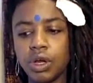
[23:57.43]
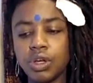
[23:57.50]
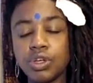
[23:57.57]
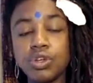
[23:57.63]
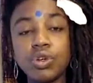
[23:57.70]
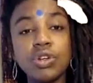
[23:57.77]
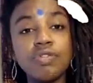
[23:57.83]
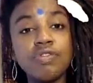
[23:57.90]

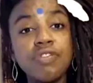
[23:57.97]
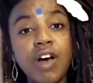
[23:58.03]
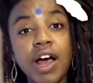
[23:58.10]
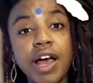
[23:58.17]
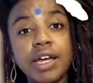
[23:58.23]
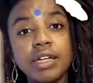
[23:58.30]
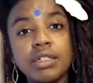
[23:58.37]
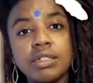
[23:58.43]
you can
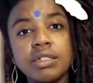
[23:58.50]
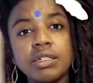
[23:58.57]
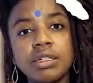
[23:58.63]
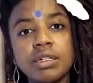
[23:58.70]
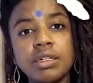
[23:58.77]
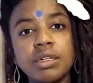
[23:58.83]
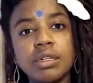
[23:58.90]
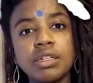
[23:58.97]
find
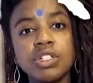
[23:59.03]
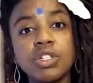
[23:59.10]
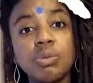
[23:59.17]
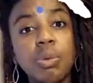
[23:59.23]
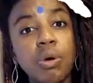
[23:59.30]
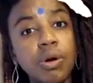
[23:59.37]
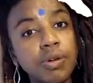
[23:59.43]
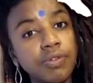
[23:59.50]

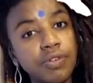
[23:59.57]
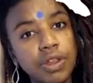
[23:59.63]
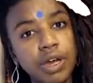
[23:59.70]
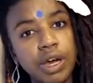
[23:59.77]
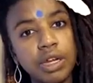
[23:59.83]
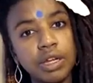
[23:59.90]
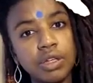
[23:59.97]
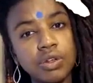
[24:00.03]
support for
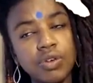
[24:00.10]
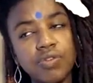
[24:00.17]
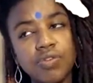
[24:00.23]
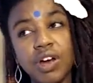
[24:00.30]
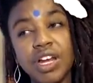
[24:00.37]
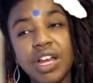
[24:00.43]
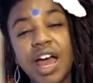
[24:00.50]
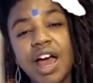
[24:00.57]
that. You can
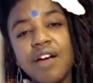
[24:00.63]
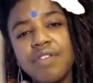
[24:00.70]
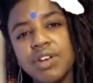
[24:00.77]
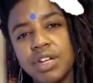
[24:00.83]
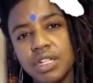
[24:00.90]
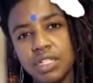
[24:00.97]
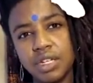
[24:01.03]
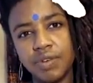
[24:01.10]
find
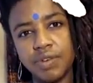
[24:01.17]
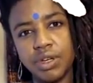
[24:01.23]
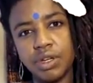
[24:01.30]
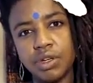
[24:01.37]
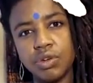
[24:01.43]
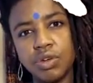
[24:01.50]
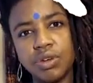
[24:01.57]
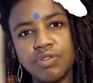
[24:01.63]
evidence of it.
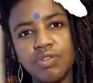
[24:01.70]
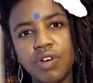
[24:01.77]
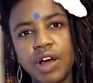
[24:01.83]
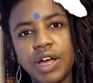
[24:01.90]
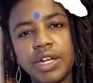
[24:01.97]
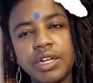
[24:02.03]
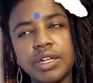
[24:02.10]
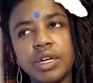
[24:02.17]
You can
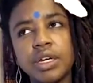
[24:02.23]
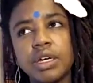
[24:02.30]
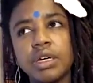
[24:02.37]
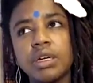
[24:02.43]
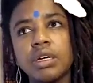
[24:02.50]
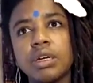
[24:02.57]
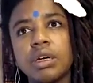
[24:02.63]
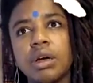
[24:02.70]
find
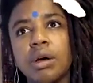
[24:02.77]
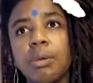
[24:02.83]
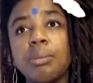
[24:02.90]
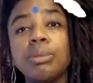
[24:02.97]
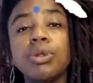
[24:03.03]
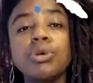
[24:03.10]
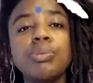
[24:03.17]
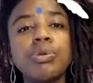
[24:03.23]

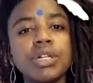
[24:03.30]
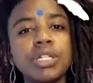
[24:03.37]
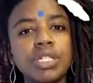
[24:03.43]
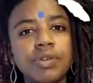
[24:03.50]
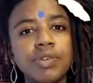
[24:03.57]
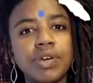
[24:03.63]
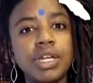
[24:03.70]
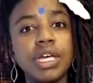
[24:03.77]
blueprints of it